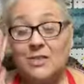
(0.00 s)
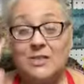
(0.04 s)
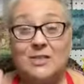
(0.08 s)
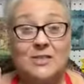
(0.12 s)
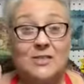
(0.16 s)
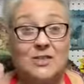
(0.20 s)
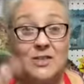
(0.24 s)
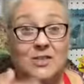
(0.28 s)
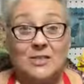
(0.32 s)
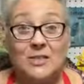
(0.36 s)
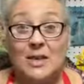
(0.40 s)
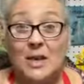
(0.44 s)
which
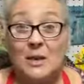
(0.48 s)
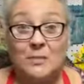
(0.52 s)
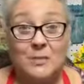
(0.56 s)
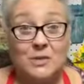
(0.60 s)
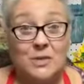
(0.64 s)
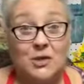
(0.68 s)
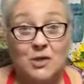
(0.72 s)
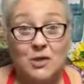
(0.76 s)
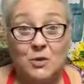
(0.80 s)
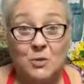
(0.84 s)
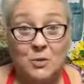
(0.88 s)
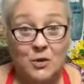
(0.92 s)
just
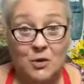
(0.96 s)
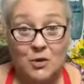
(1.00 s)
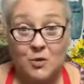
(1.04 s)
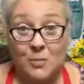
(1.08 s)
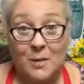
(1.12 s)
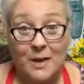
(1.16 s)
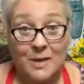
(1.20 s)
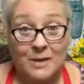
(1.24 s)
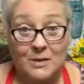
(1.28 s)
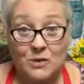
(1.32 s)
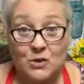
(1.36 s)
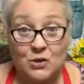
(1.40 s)
comes to you in
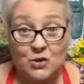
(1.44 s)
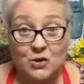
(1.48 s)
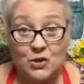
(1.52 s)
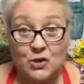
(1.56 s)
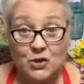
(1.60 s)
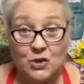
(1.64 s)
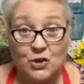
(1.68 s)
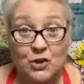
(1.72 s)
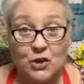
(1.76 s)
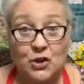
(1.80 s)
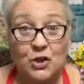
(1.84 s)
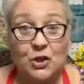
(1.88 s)
your
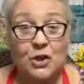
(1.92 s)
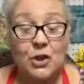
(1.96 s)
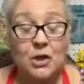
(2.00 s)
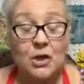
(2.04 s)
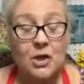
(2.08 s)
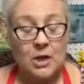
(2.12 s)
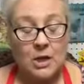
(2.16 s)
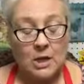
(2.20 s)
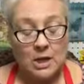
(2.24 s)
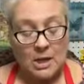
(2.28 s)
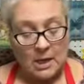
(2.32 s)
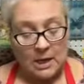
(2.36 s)
messenger.
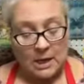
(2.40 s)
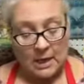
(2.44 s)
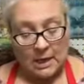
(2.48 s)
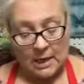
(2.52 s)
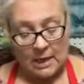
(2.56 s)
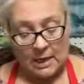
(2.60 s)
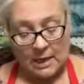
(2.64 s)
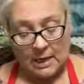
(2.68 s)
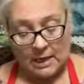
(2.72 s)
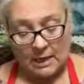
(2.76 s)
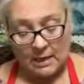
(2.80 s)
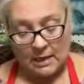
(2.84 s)

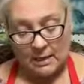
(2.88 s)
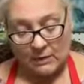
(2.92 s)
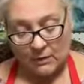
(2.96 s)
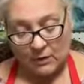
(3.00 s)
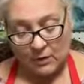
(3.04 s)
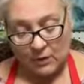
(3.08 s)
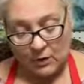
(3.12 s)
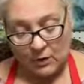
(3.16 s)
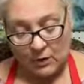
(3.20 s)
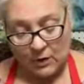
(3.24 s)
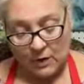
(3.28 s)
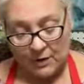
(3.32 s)
And
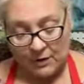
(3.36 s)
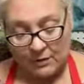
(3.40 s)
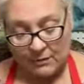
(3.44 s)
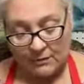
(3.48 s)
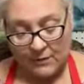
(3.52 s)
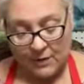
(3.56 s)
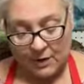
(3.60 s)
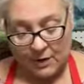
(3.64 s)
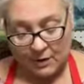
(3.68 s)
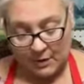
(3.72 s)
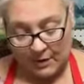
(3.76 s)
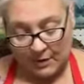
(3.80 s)
if you look at
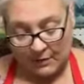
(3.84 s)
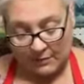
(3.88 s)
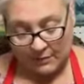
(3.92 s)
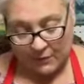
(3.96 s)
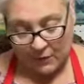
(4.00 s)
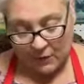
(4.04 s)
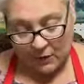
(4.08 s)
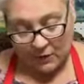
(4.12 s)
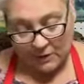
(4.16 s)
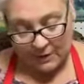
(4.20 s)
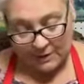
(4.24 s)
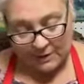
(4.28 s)
the very
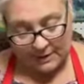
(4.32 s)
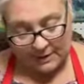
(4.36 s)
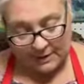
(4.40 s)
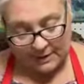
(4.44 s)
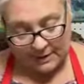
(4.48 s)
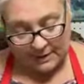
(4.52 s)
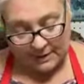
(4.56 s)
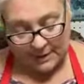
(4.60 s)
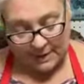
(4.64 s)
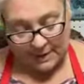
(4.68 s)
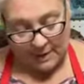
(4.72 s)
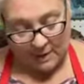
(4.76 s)

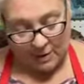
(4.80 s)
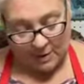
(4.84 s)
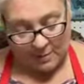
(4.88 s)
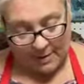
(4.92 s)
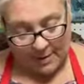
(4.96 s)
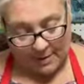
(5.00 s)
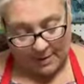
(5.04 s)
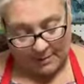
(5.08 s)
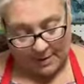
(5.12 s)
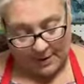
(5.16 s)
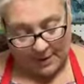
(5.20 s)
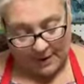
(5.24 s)
first link
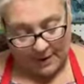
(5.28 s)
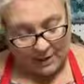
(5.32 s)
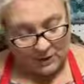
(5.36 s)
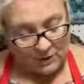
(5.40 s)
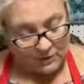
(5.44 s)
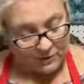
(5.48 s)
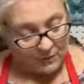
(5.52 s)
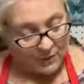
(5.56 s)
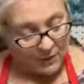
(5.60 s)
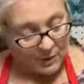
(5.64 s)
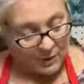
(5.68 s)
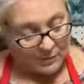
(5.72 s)
on my
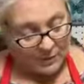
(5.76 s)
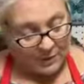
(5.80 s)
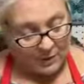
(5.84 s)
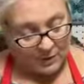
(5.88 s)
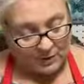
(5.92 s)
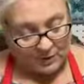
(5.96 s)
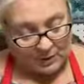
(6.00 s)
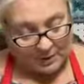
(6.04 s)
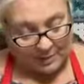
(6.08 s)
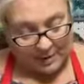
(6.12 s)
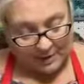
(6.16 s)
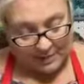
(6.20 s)
page, the first
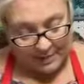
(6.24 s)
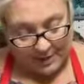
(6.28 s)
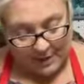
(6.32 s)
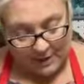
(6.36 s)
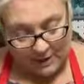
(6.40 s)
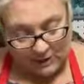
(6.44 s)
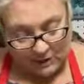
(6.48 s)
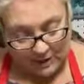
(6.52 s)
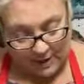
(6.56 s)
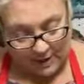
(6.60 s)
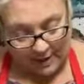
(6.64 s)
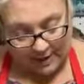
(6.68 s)
post on my
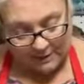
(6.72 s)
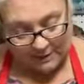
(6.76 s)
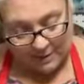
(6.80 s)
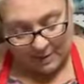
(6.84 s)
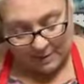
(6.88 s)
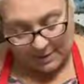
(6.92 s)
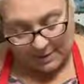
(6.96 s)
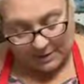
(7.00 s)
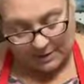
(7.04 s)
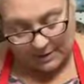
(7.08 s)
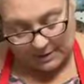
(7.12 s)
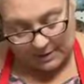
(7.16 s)
page, it has
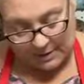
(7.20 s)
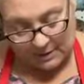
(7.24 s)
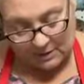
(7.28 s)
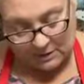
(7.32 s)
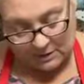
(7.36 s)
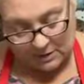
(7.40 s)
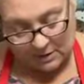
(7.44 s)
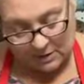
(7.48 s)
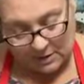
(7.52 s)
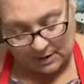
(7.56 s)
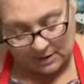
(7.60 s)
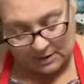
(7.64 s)
all my
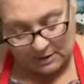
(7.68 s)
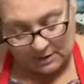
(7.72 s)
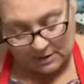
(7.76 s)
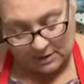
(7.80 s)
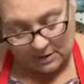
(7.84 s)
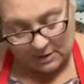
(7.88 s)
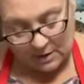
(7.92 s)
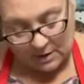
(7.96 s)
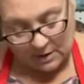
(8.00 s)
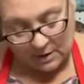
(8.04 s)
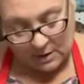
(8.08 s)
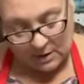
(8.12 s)
links on it.
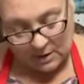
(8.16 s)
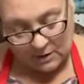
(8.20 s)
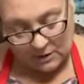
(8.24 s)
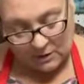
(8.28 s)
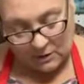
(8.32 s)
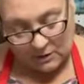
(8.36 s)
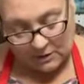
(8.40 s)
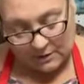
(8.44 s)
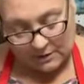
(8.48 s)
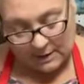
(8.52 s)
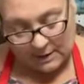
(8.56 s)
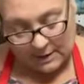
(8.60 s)

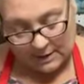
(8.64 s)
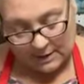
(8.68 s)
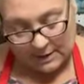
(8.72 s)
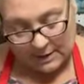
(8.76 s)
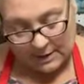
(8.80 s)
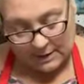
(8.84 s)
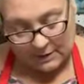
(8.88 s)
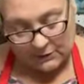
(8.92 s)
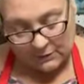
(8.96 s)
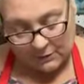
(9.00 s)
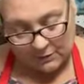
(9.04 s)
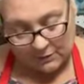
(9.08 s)
You'll see the
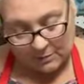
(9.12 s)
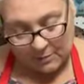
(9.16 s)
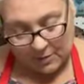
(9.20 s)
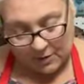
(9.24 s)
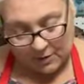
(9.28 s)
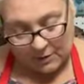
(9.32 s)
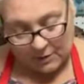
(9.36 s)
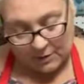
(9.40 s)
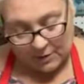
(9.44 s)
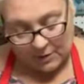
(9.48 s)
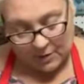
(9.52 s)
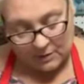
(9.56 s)
links for
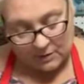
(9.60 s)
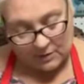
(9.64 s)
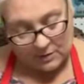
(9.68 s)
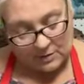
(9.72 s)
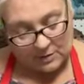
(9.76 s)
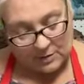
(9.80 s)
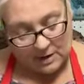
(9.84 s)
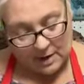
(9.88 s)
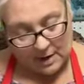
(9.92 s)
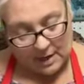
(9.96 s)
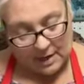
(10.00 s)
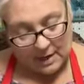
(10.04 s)
both of
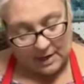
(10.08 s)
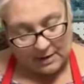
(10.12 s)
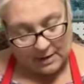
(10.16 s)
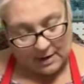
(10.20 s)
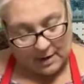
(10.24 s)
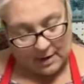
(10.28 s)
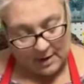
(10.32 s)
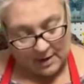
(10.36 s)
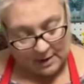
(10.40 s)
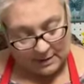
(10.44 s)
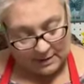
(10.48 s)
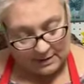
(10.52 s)
those.
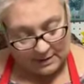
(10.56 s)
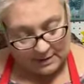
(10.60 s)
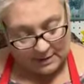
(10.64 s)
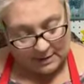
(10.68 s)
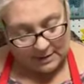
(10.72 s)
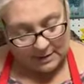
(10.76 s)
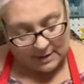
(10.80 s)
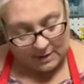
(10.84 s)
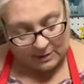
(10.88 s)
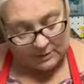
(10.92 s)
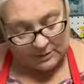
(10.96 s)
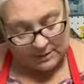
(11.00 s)
And I
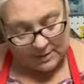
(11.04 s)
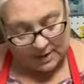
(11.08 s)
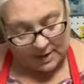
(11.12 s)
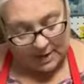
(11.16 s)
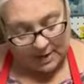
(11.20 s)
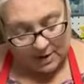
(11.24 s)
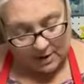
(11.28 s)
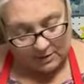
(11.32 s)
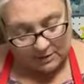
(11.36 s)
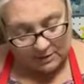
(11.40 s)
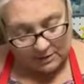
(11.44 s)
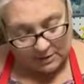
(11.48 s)
send those
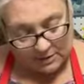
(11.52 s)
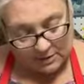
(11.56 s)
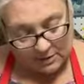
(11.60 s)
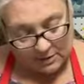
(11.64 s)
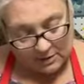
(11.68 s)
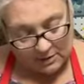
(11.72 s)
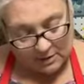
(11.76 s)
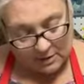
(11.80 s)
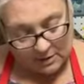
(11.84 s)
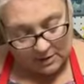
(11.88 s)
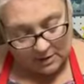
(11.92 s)
out